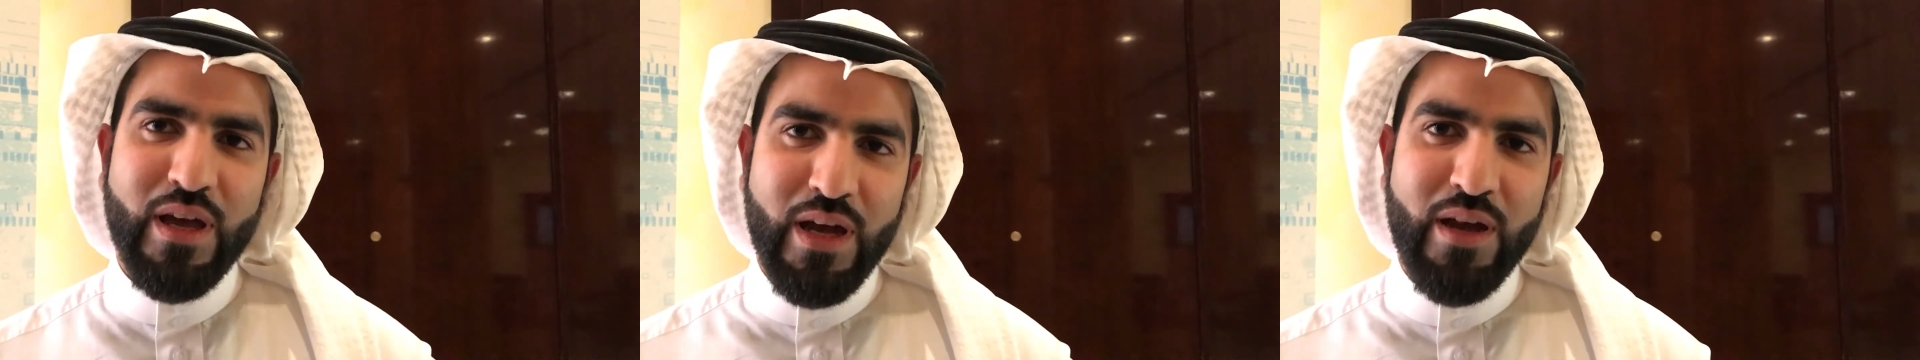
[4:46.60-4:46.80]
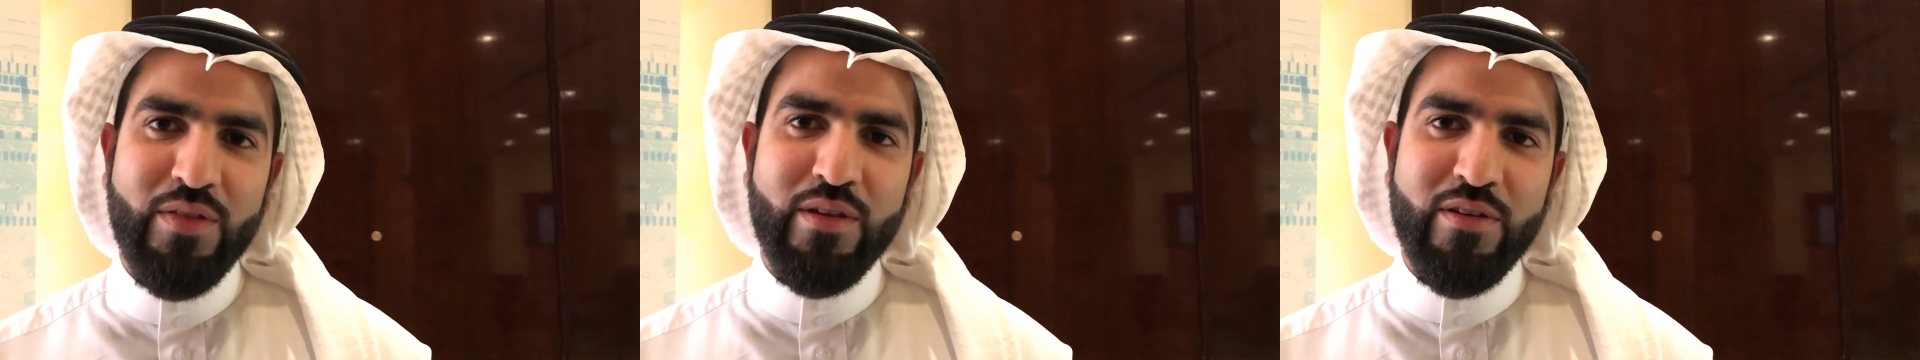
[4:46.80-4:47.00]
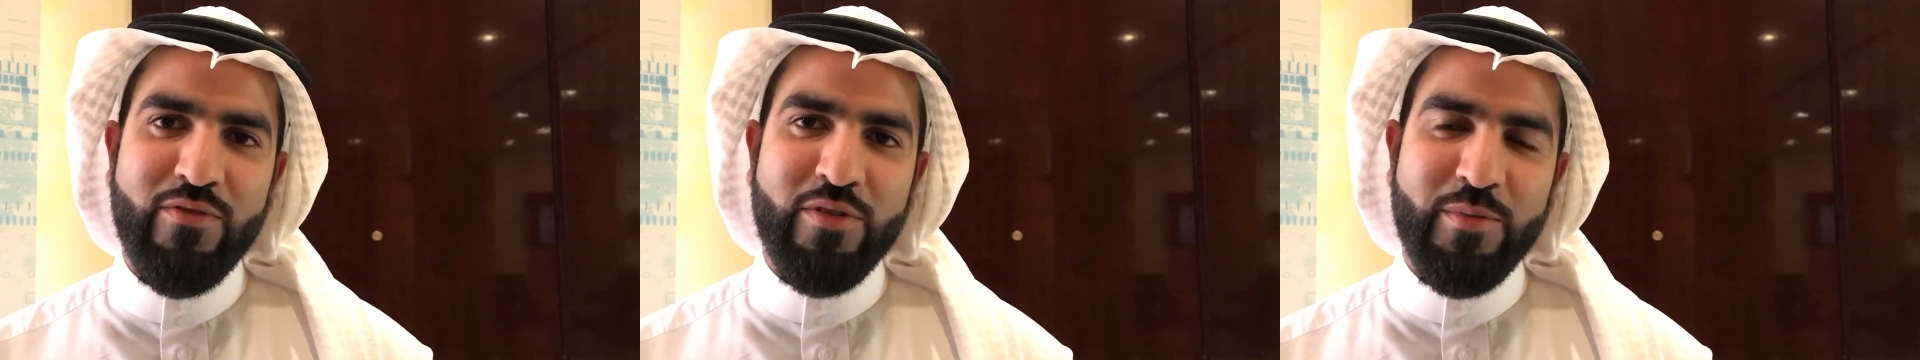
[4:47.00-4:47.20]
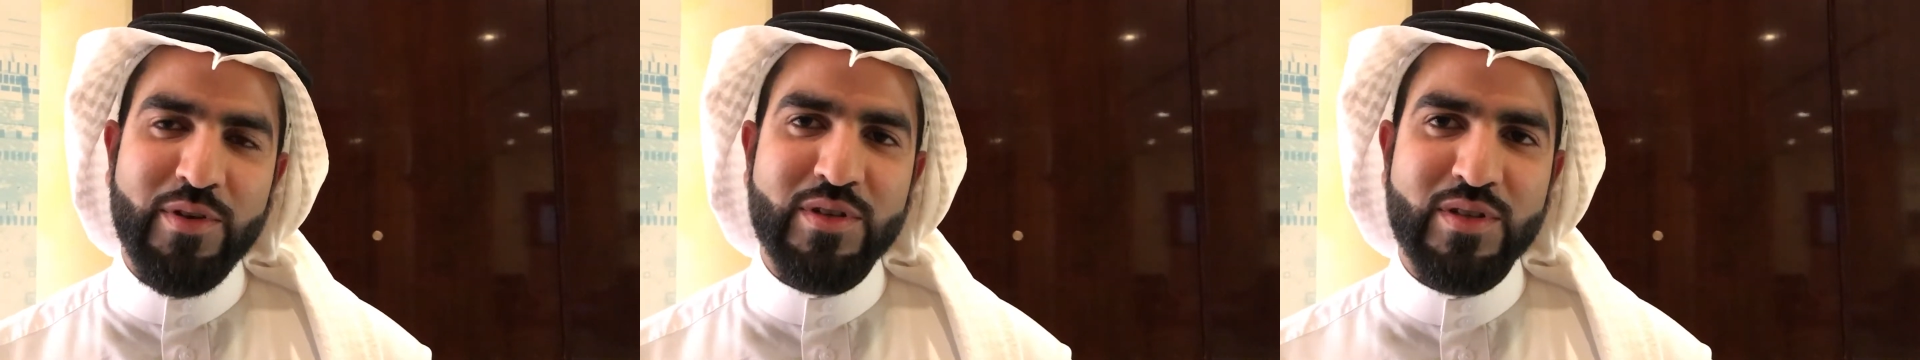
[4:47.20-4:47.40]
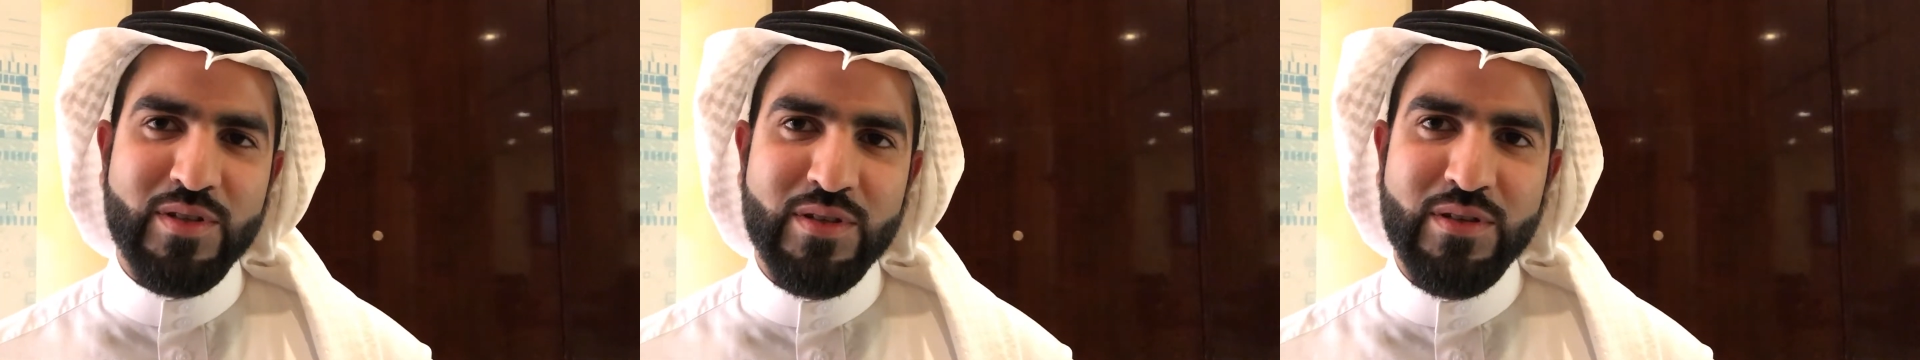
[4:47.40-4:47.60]
and the
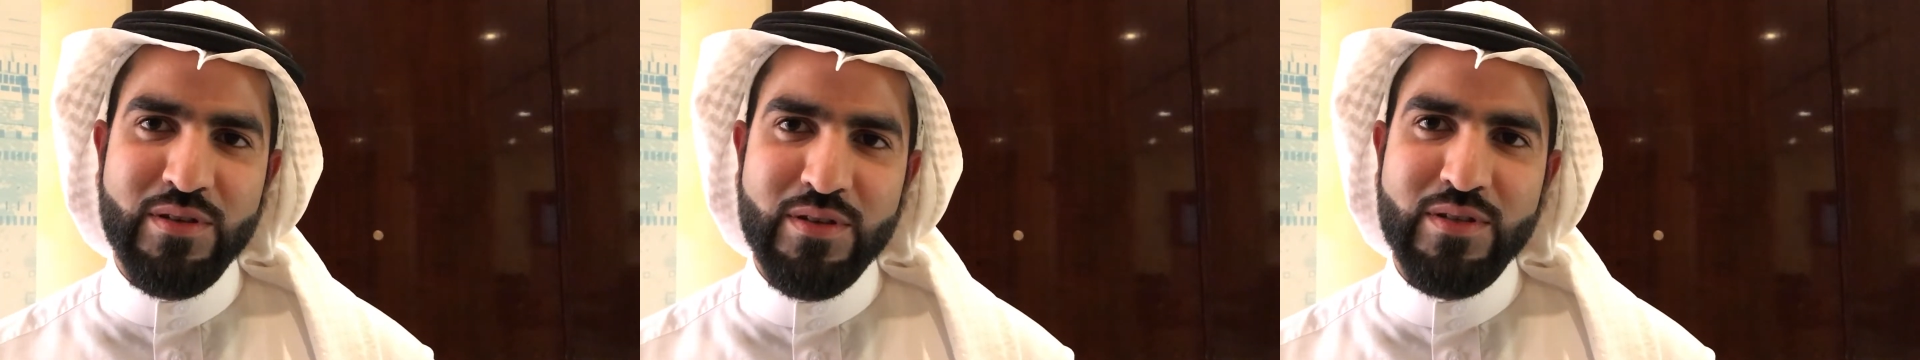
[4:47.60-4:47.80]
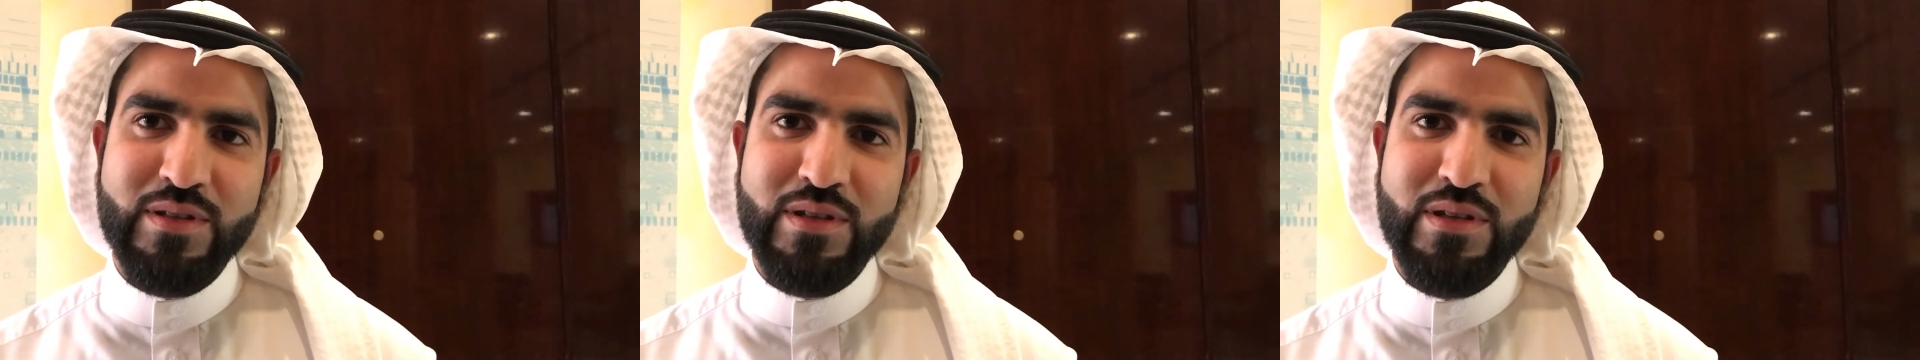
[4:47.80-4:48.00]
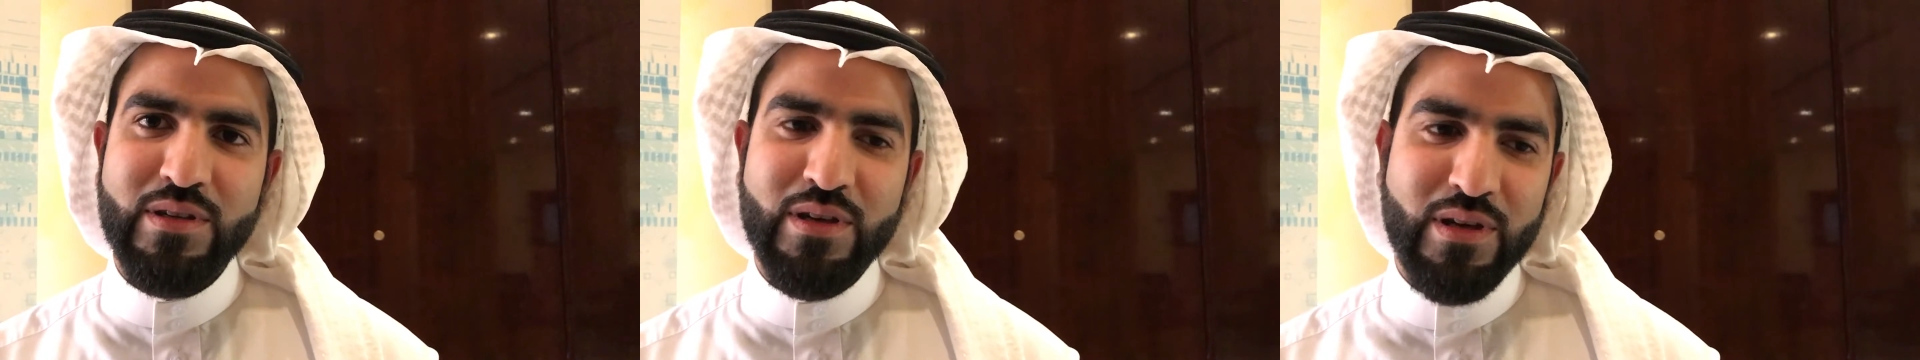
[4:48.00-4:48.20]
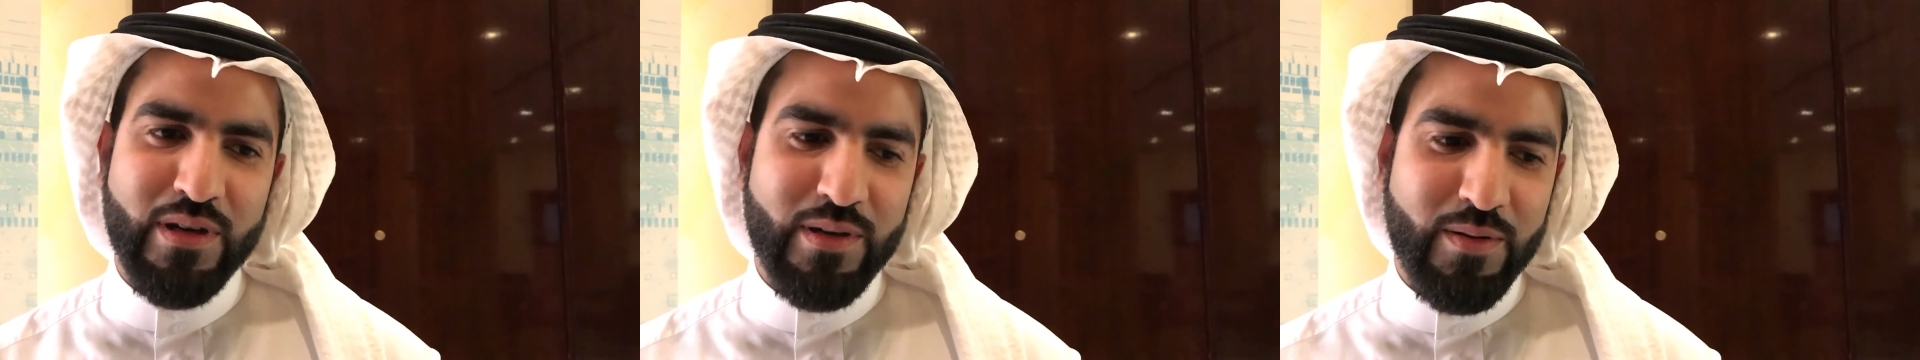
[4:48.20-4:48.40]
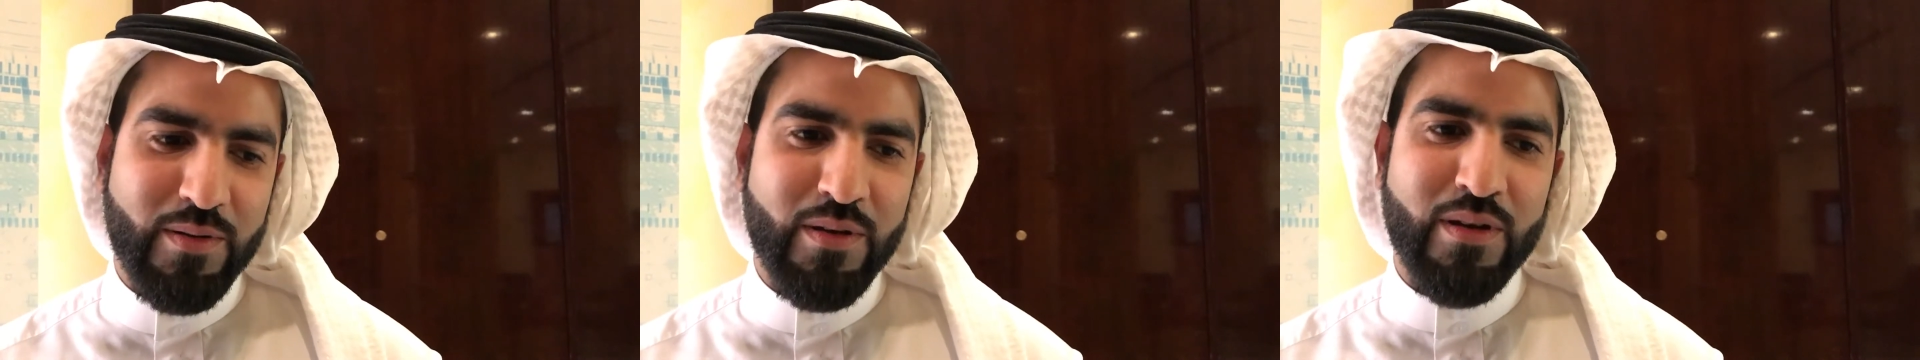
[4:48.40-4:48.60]
information security
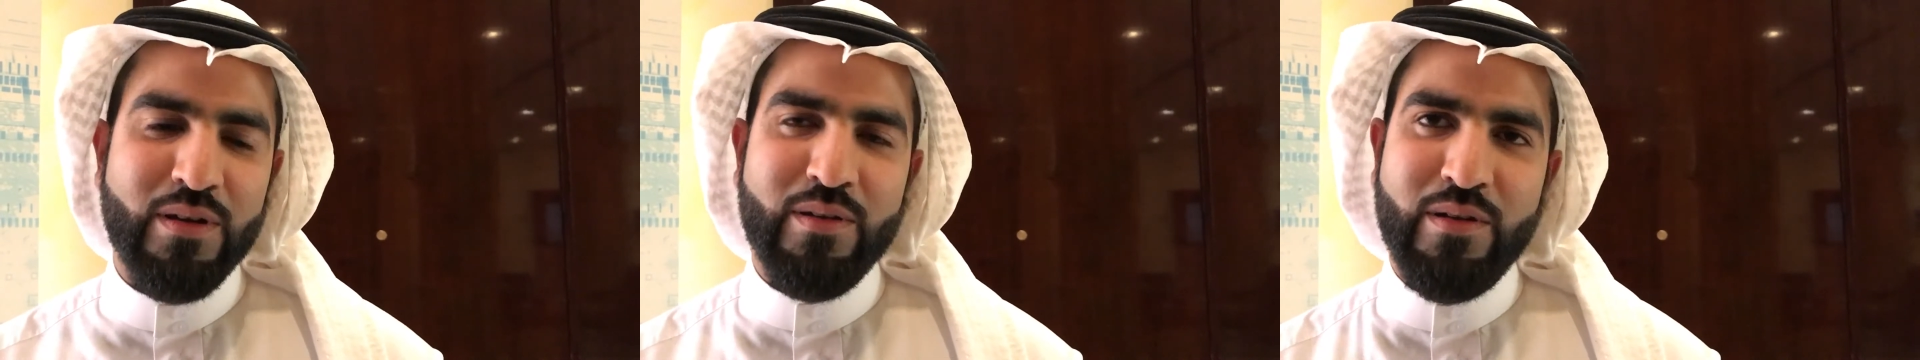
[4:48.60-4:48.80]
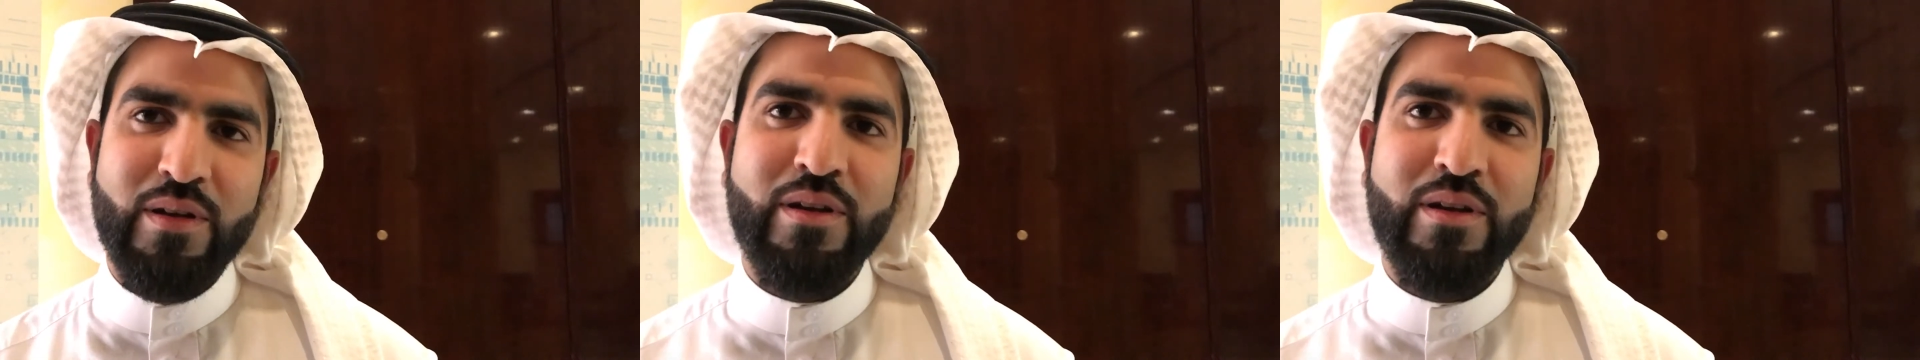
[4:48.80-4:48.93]
uh,